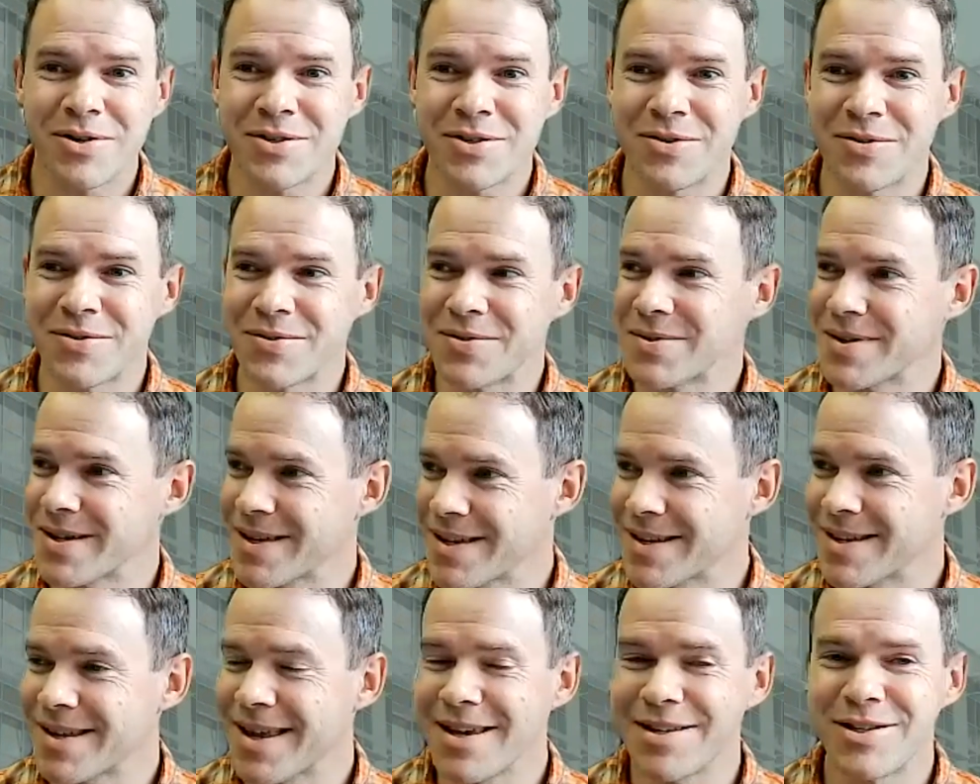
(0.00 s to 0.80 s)
So
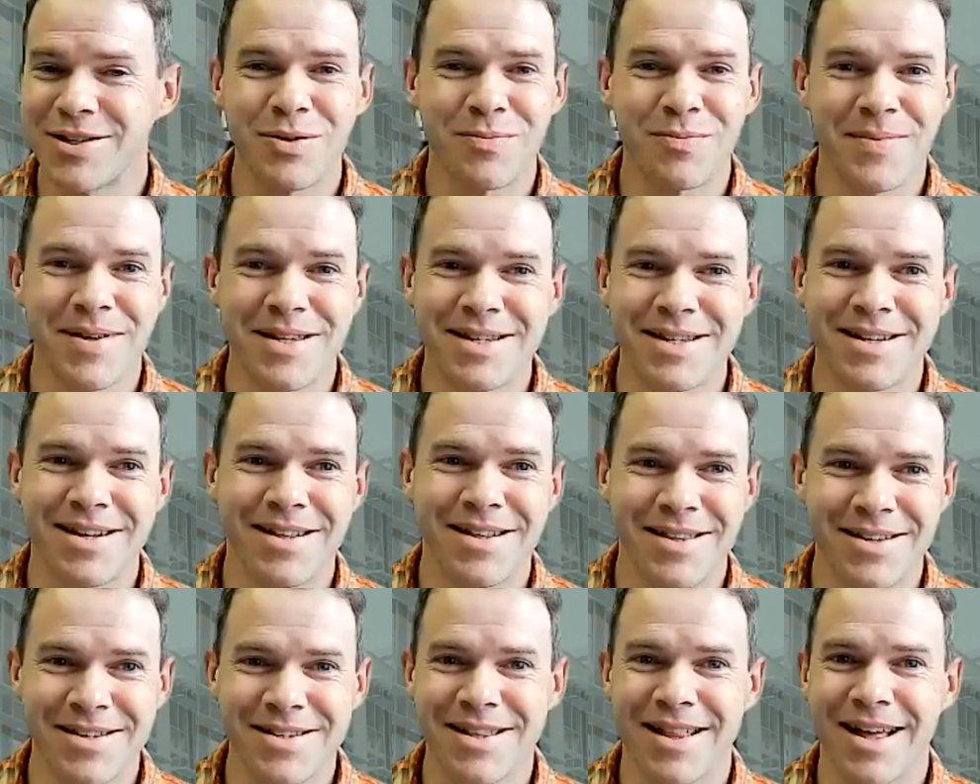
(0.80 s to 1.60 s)
in case you missed it
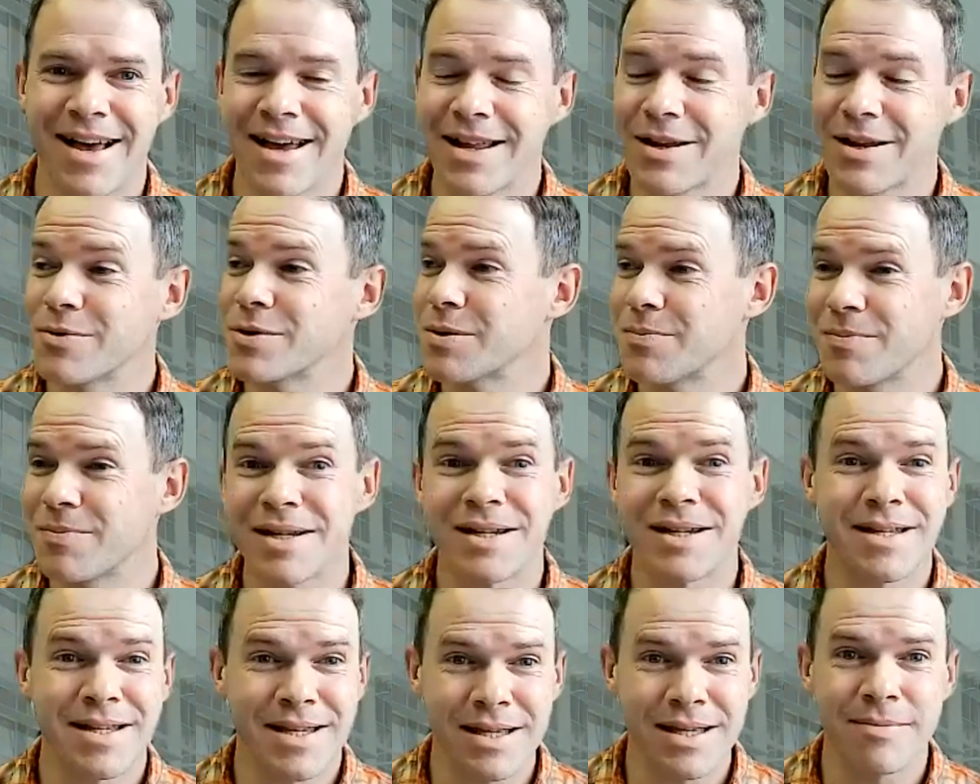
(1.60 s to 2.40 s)
on the slide, it was a
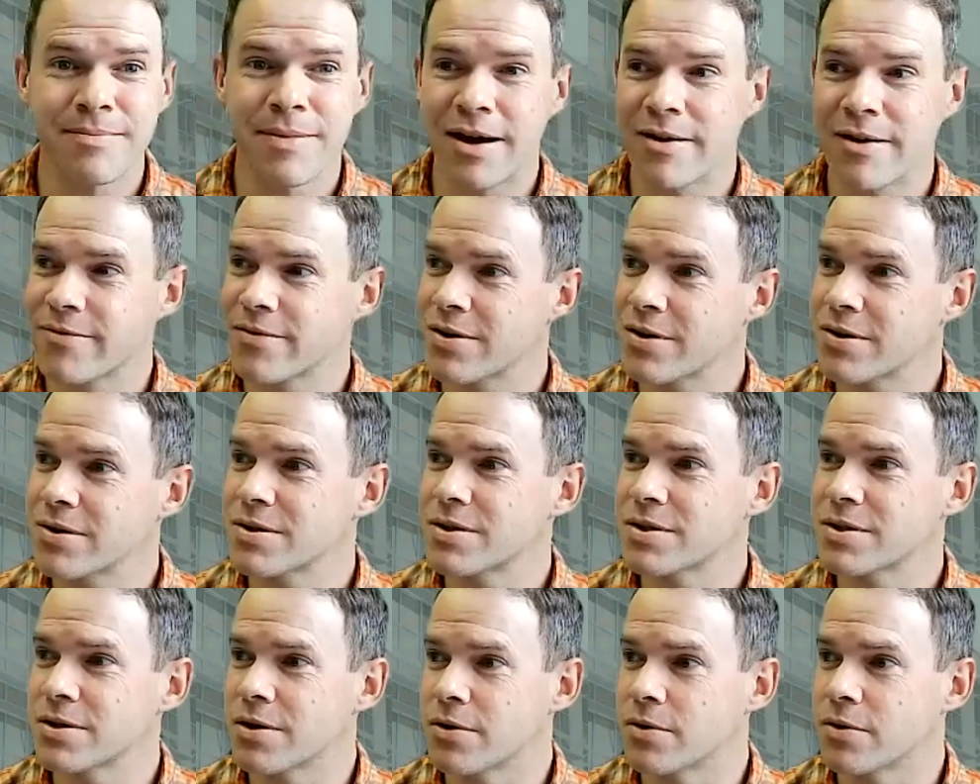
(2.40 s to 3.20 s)
big team
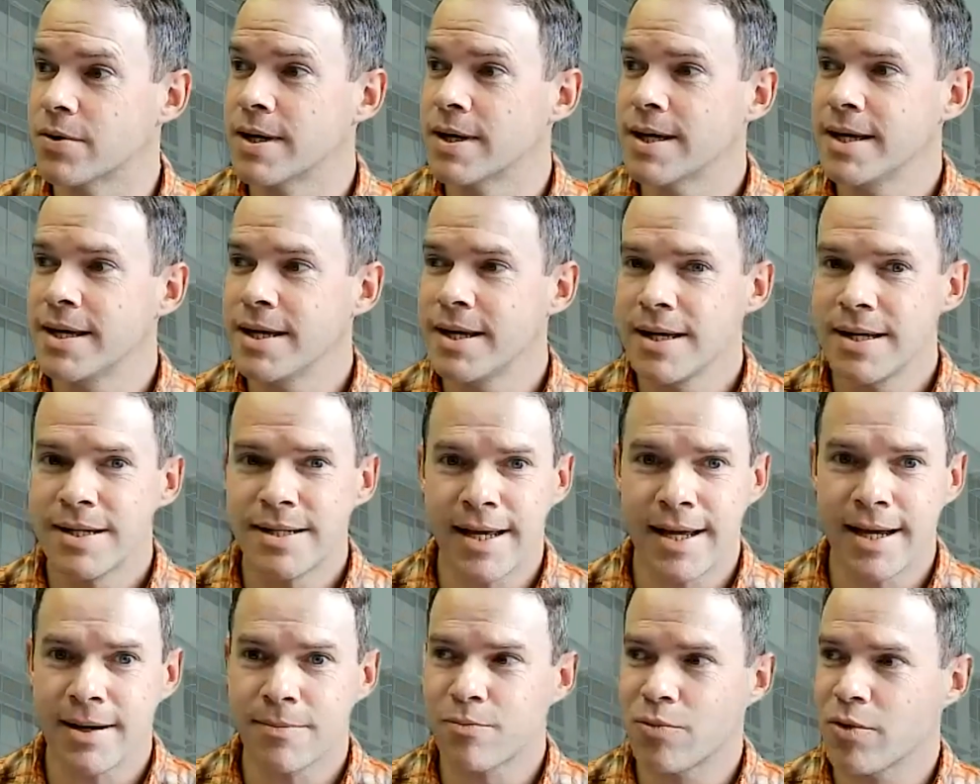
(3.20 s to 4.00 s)
effort. So
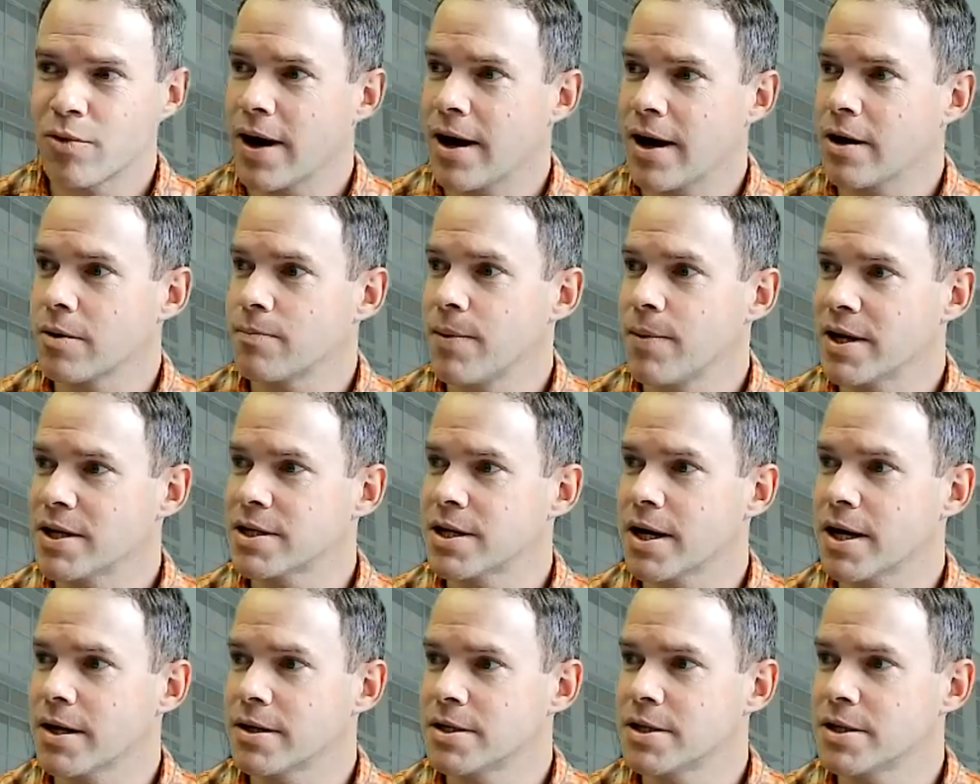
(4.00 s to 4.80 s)
Dan Brown,
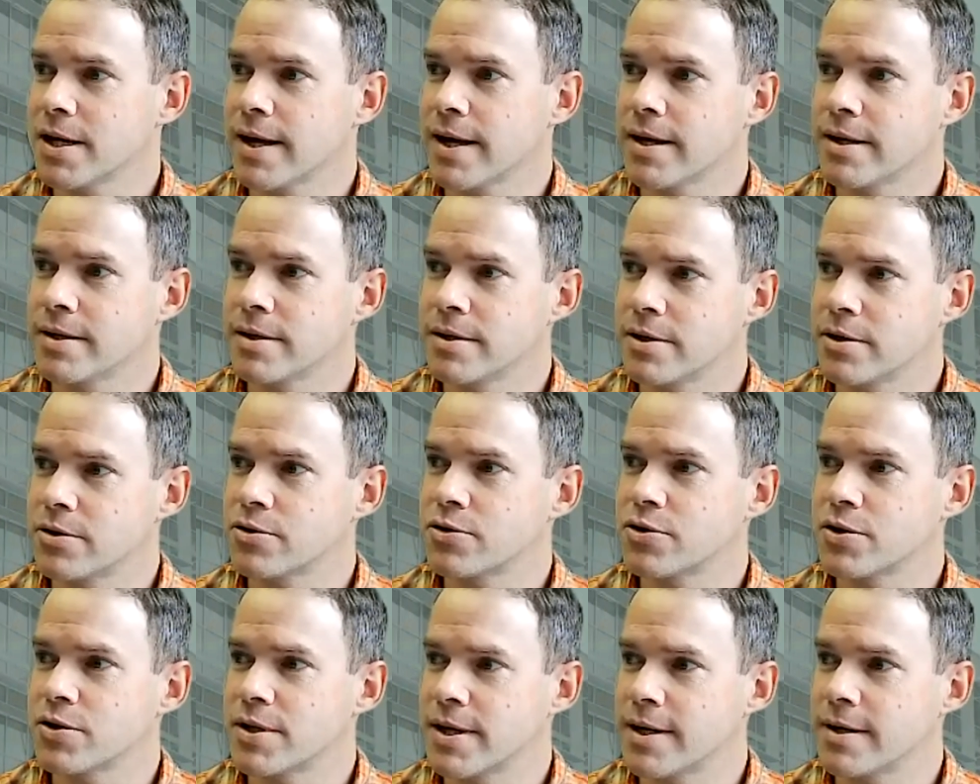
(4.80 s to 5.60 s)
Meishan Chen,
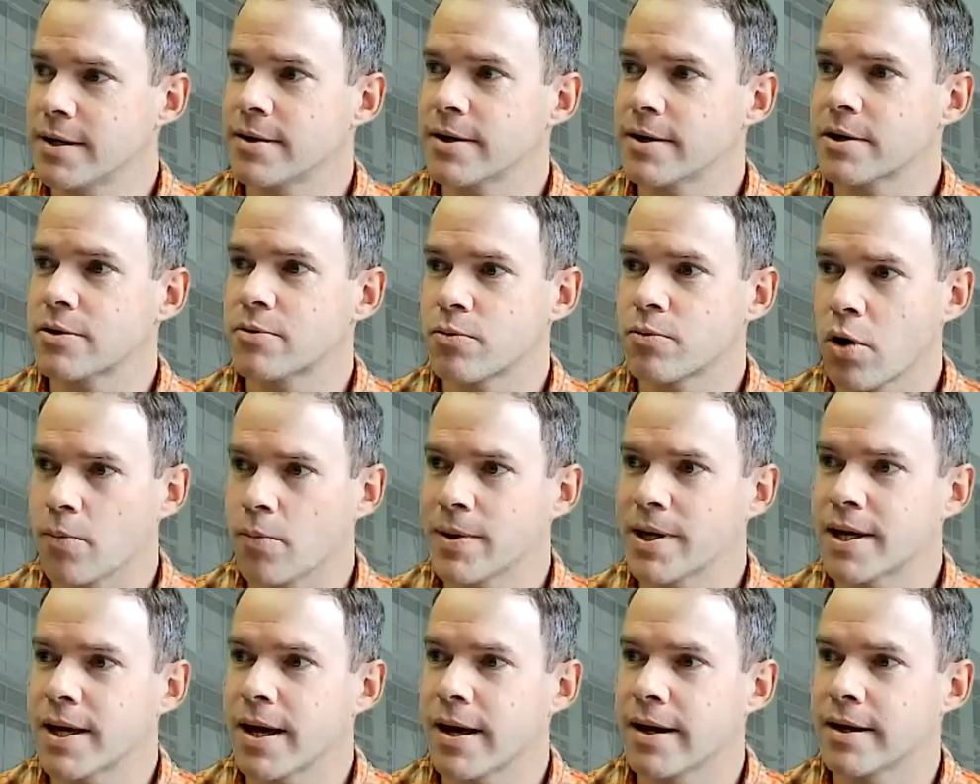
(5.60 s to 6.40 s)
Deirdre Derrick,
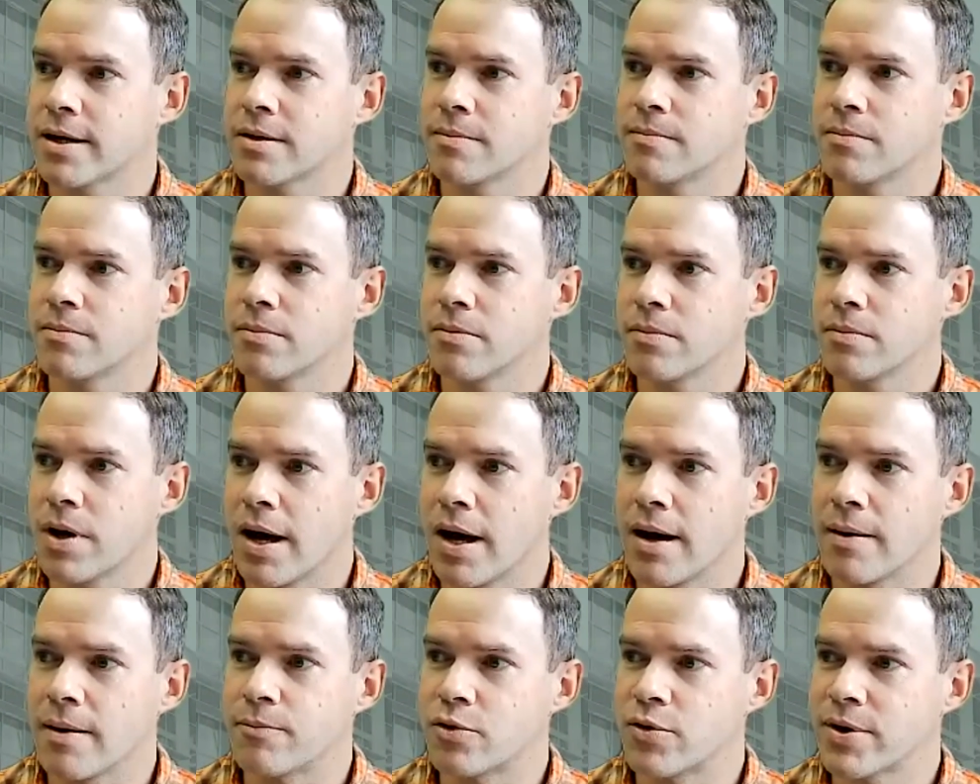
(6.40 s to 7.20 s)
Romy Ghanem,
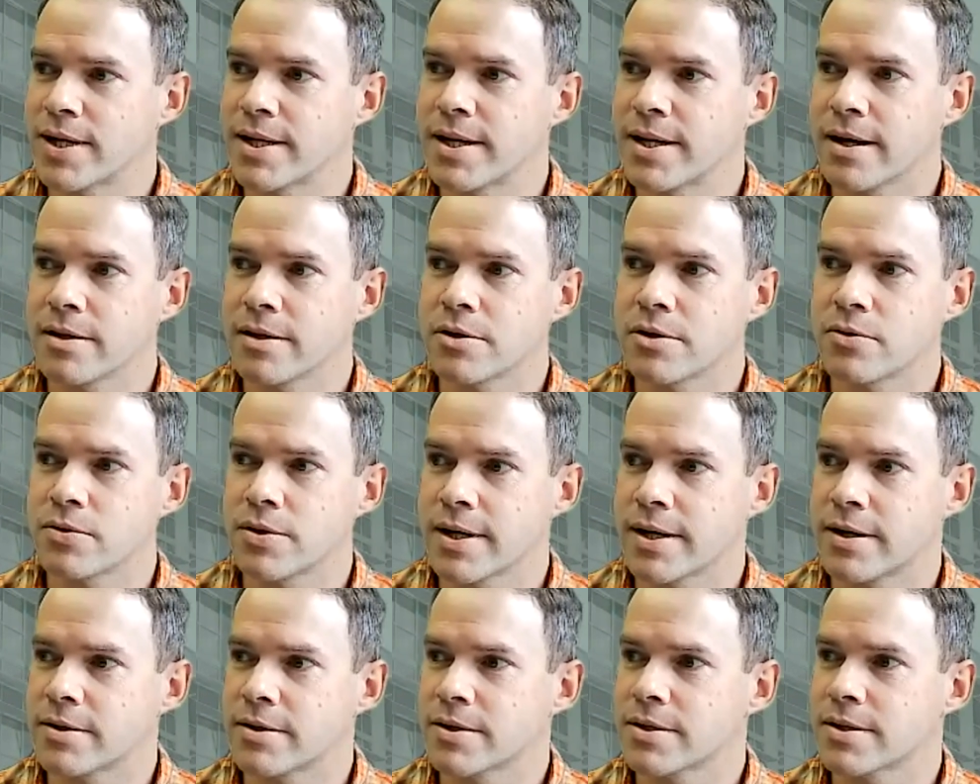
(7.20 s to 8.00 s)
Marie Nelly
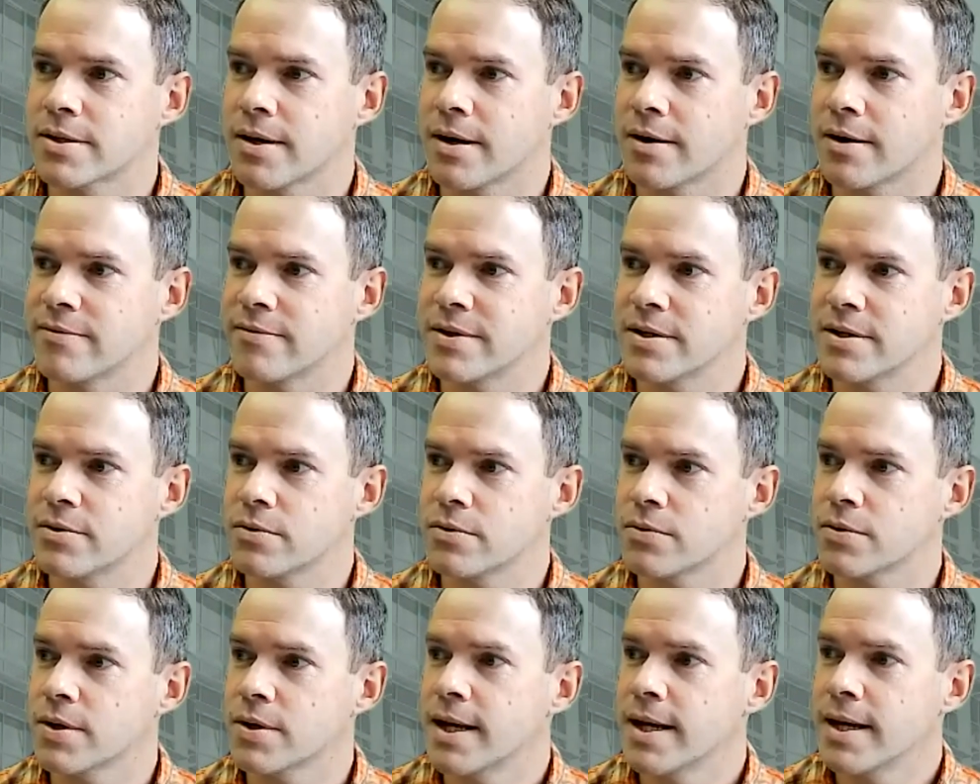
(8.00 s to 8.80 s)
Gutierrez
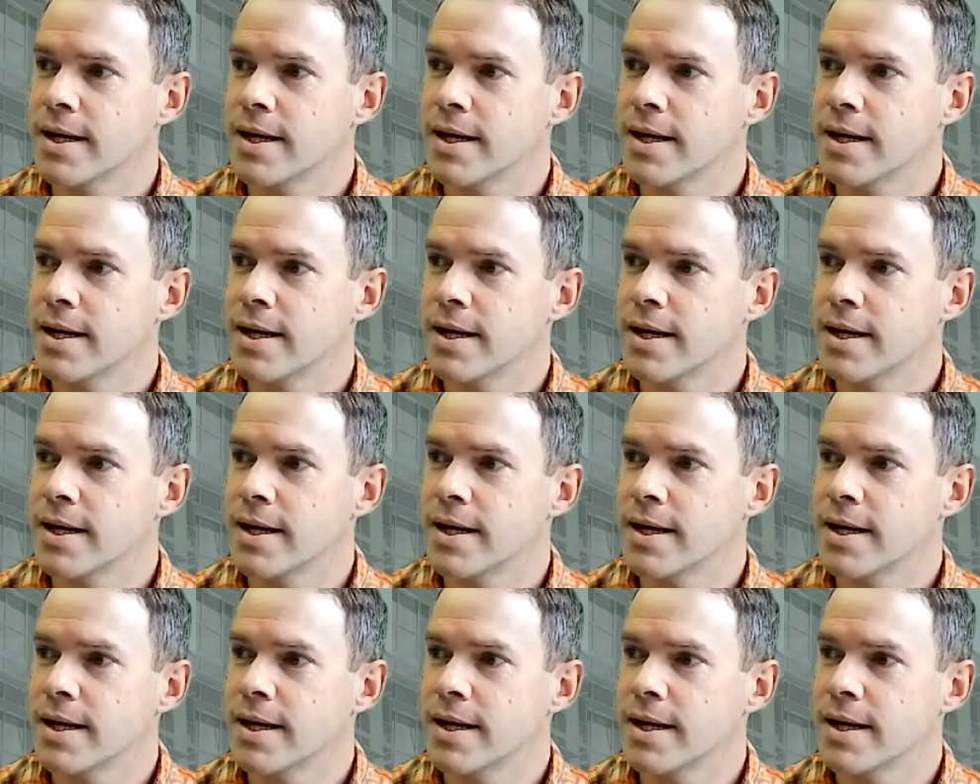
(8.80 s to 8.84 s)
Arvizu,